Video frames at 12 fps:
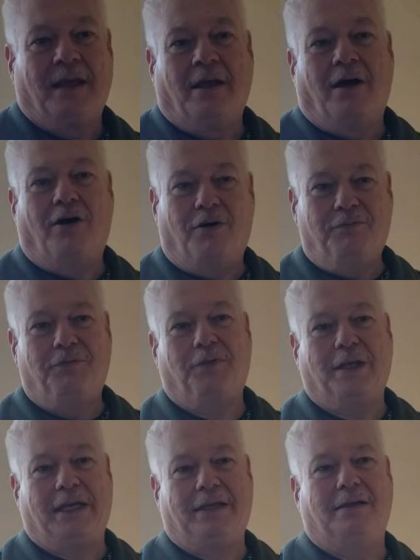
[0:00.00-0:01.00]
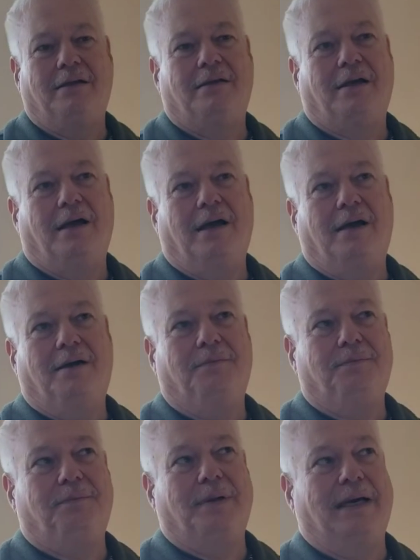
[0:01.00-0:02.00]
hopefully,
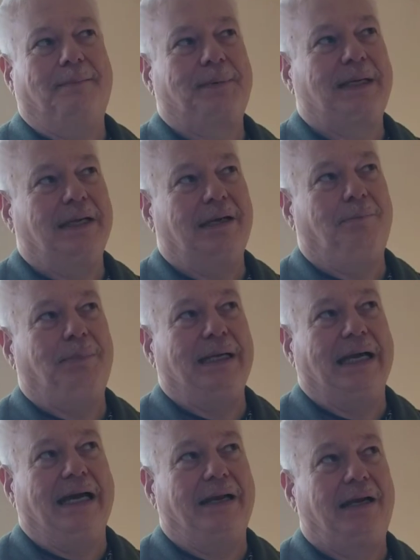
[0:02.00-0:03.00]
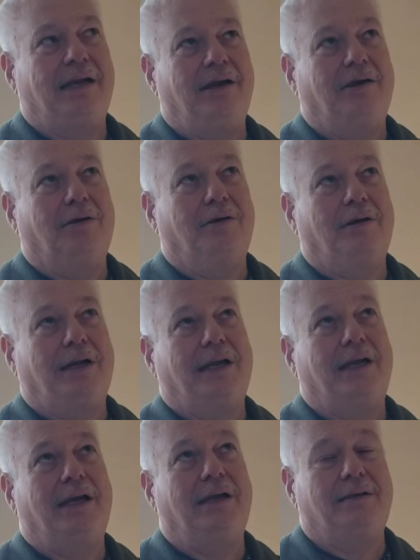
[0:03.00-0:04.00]
I'm going to be out of here
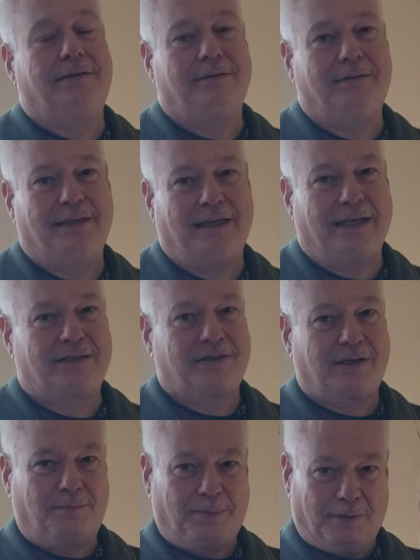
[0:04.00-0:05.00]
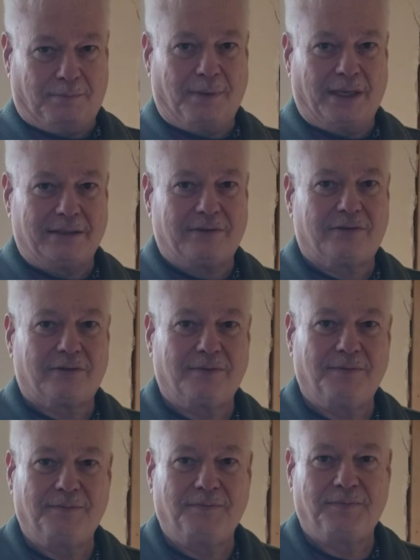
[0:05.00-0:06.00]
in the next couple of months.
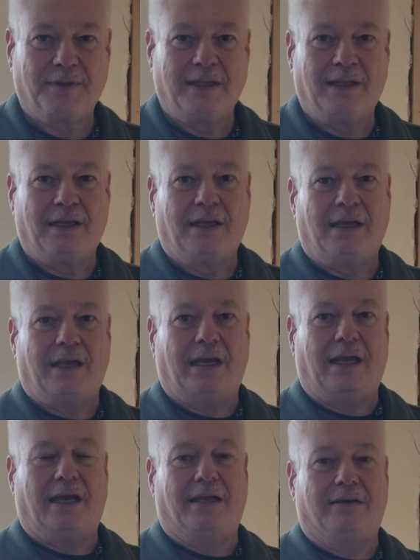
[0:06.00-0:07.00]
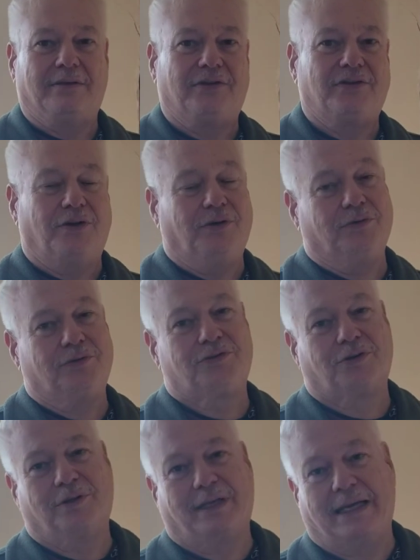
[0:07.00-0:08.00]
And so
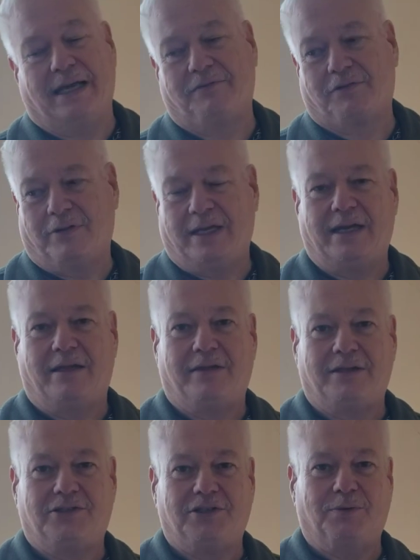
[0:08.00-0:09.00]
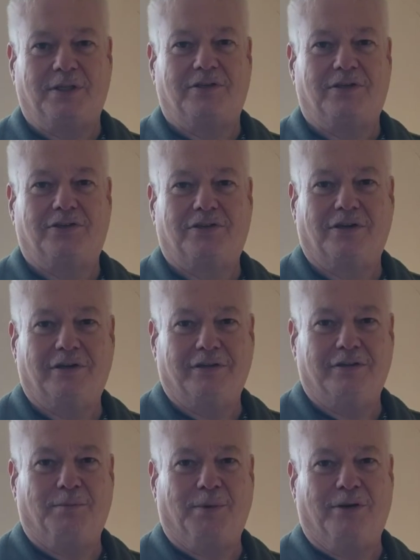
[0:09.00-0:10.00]
shortly after that, I think she wants to start on
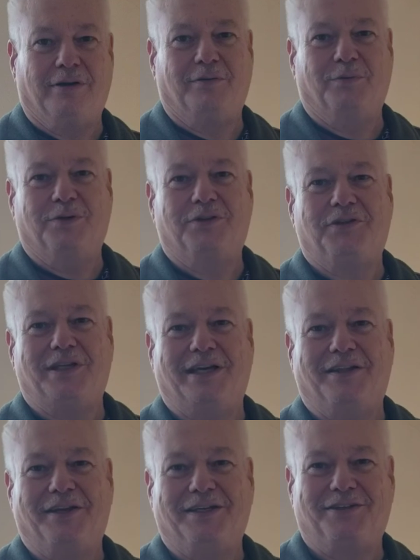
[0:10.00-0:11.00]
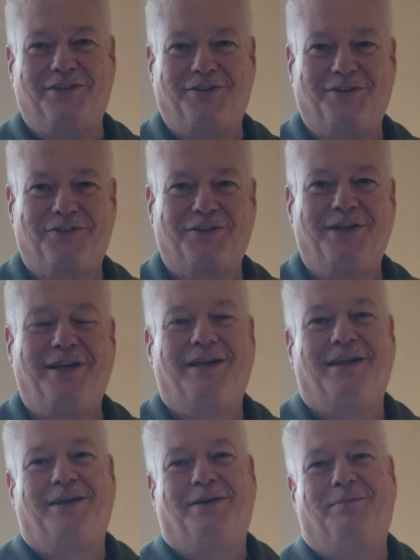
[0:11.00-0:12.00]
the barn. We'll see how that goes.
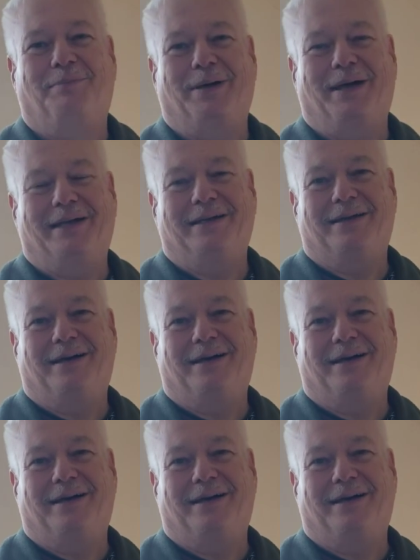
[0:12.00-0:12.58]
But,